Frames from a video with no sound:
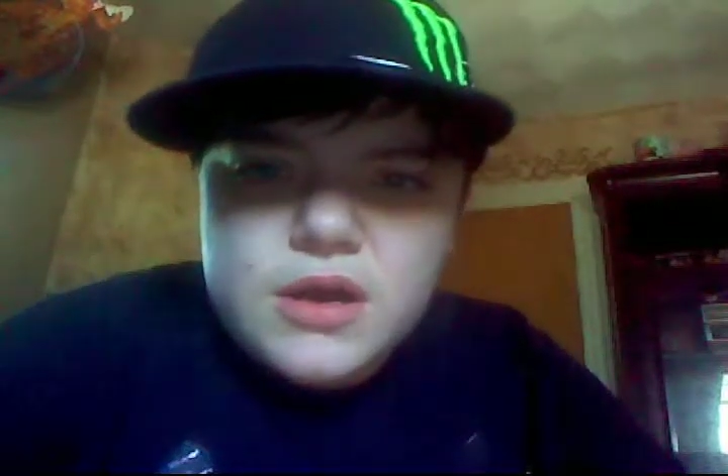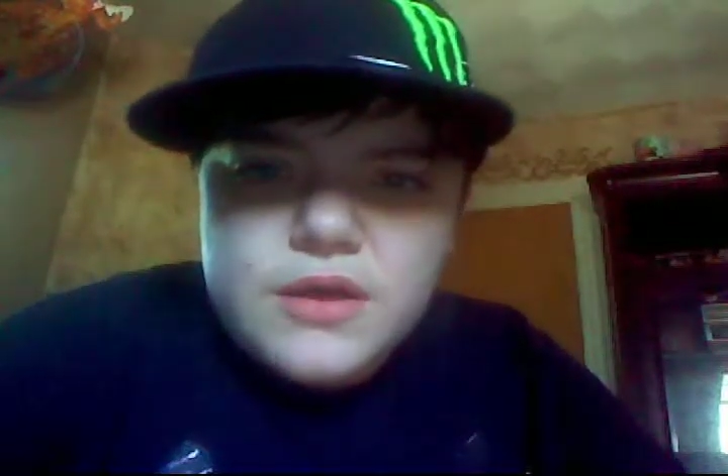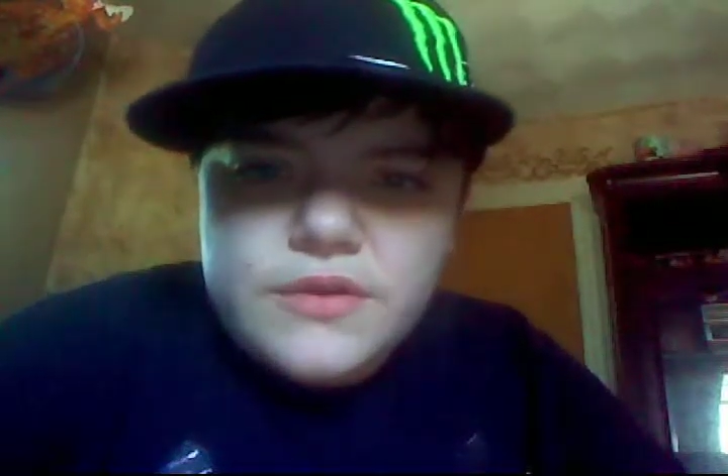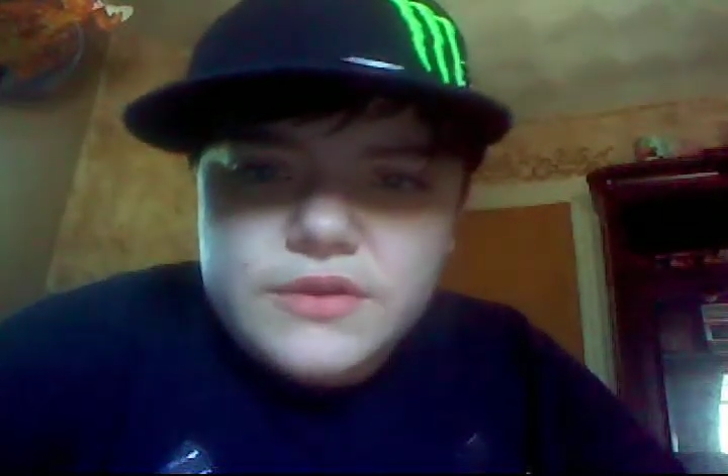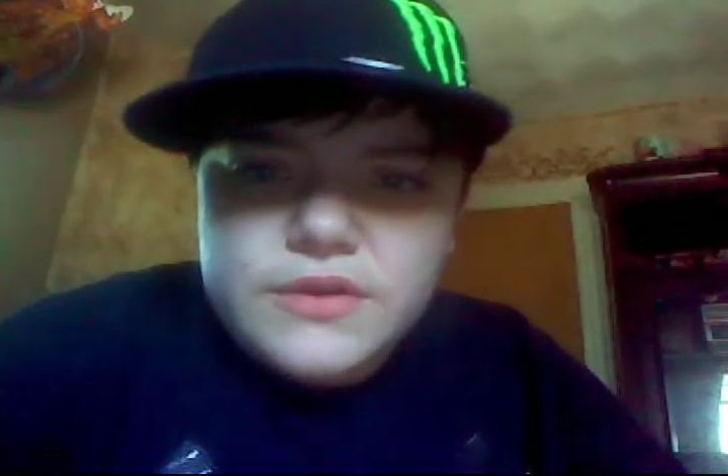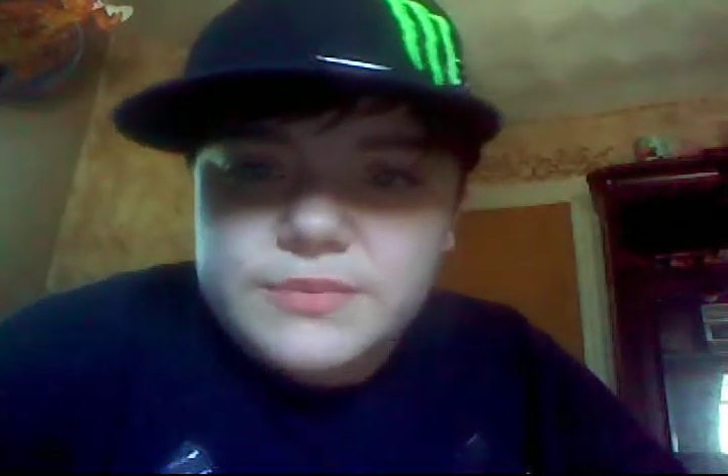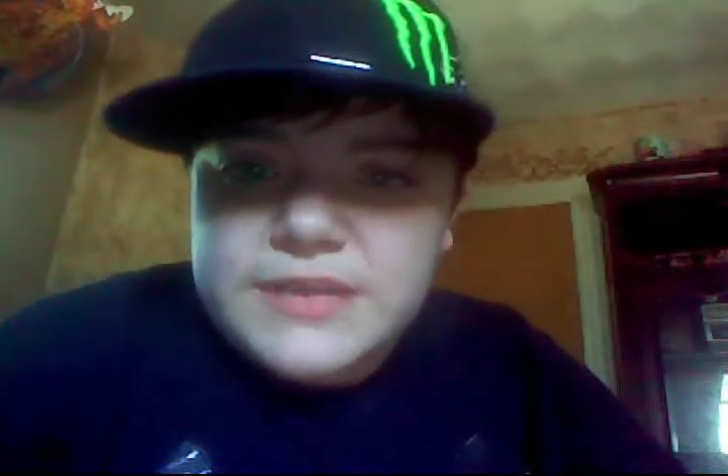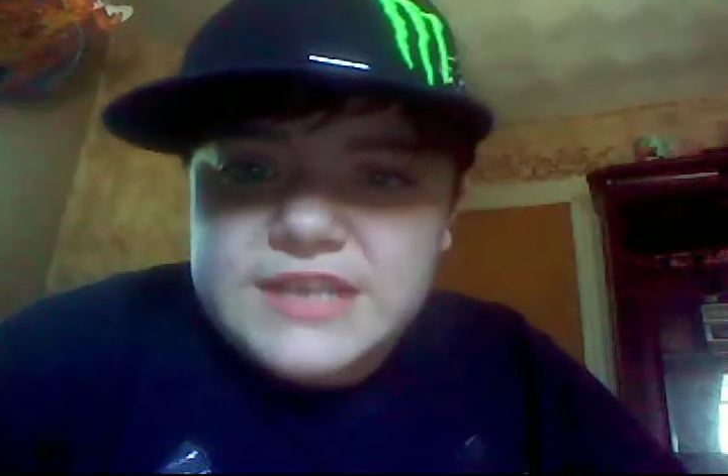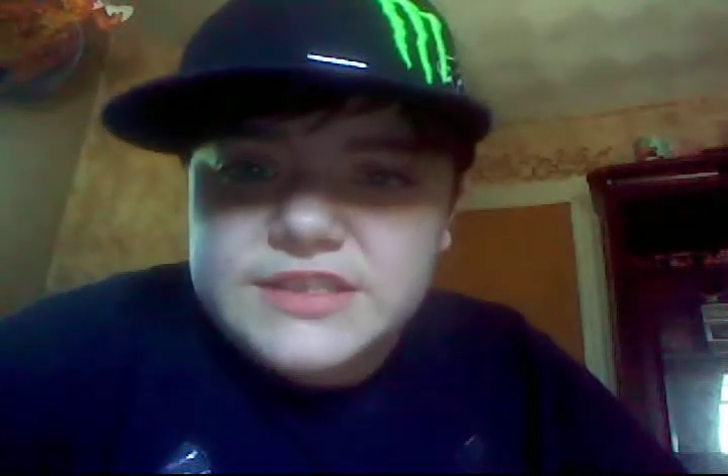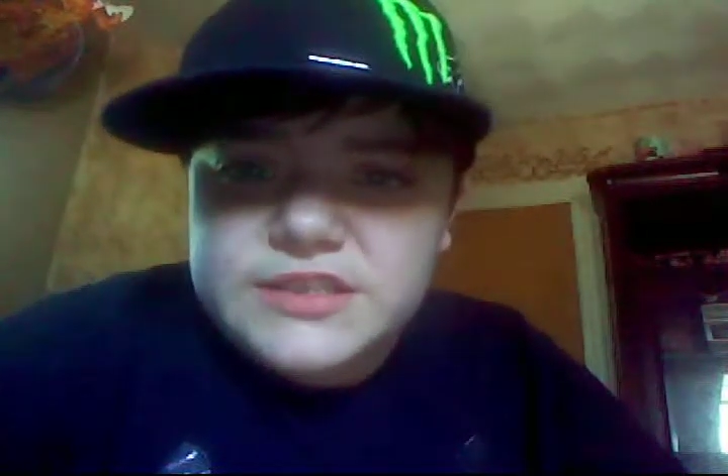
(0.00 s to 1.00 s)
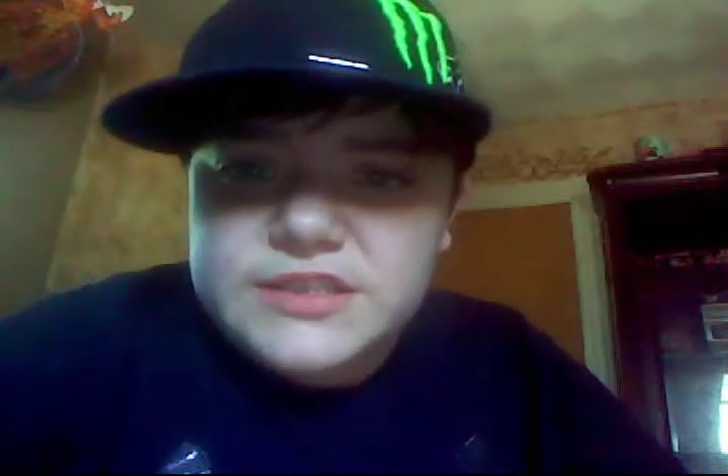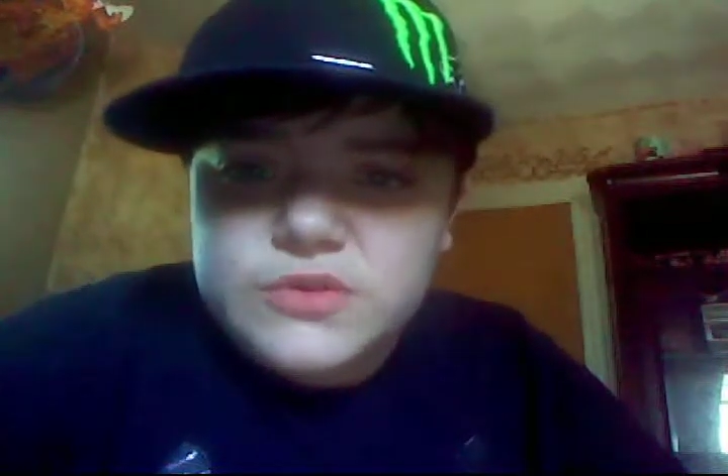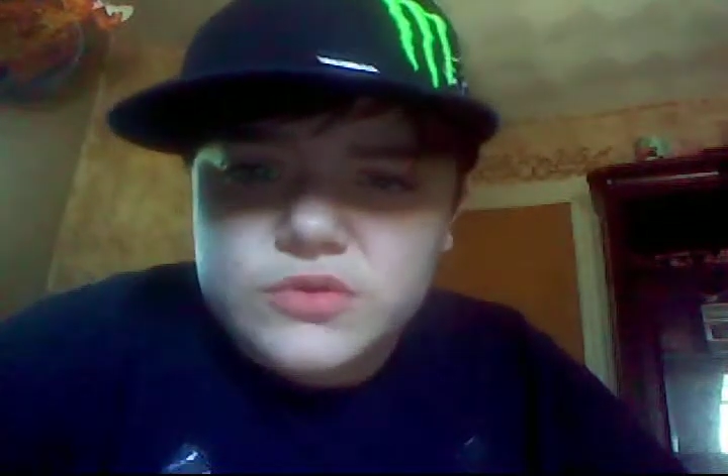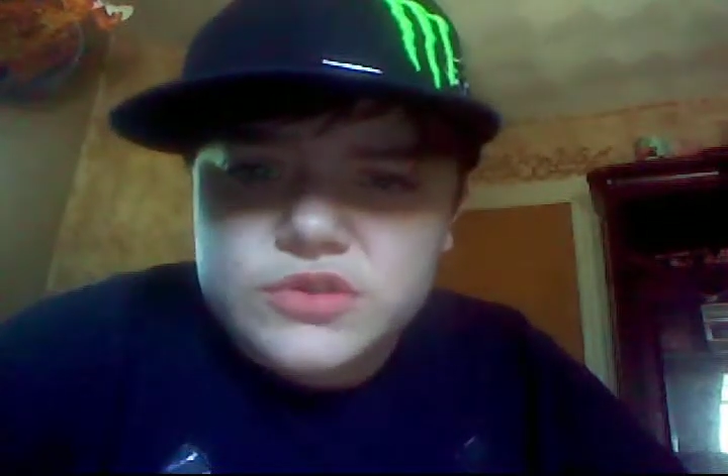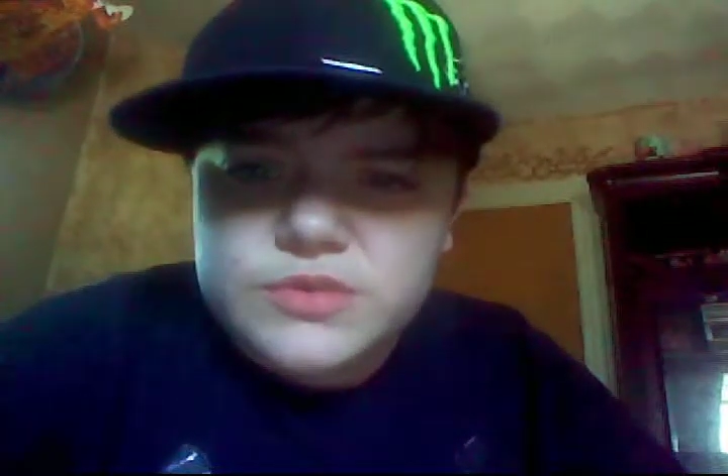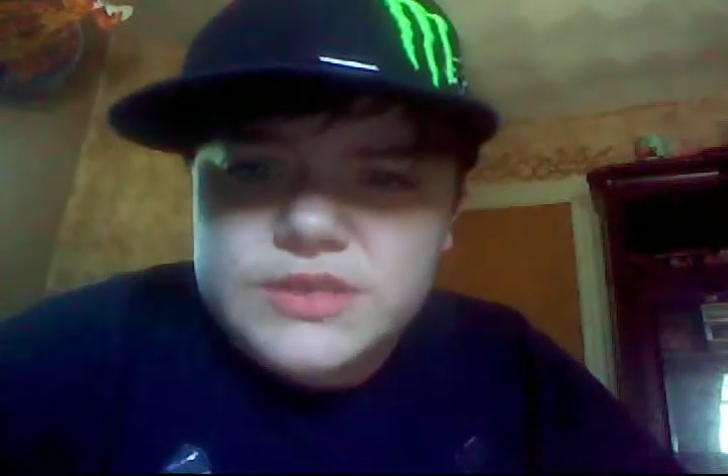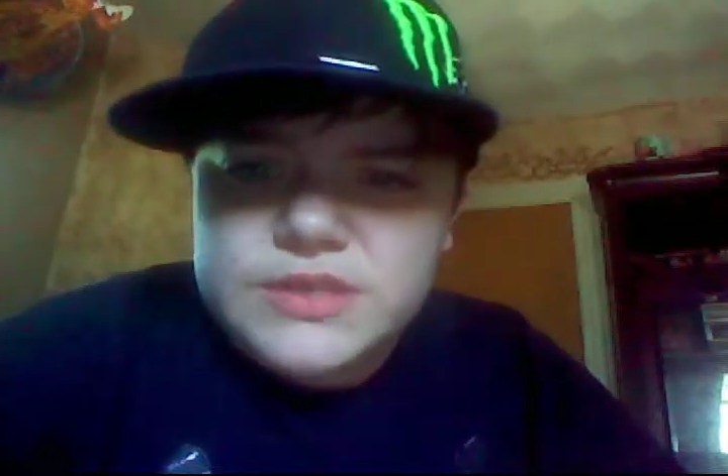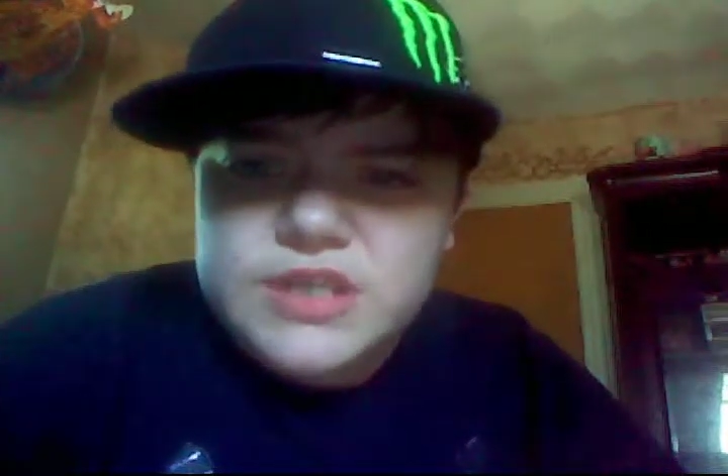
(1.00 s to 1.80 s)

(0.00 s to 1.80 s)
the plastic soldiers, which